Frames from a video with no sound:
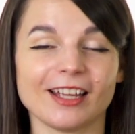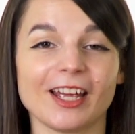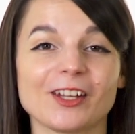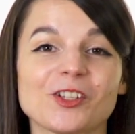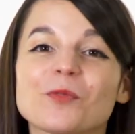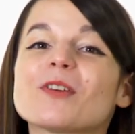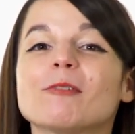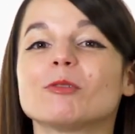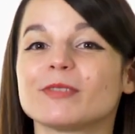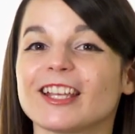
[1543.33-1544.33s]
and you'll
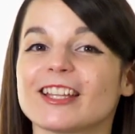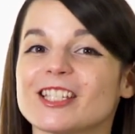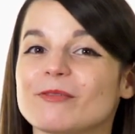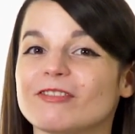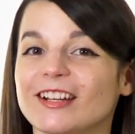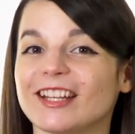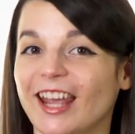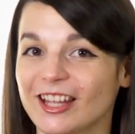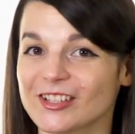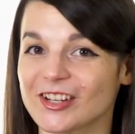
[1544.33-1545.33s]
probably get some funny
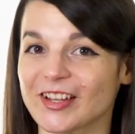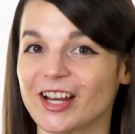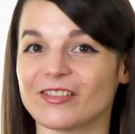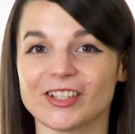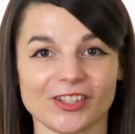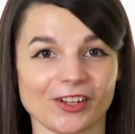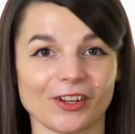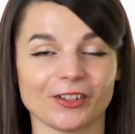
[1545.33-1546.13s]
answers out of it too.